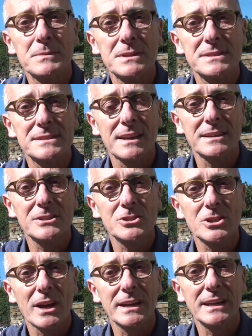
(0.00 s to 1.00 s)
The sun is
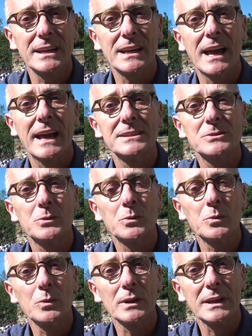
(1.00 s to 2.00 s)
shining and
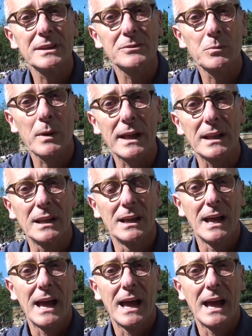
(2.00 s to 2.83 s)
all is well.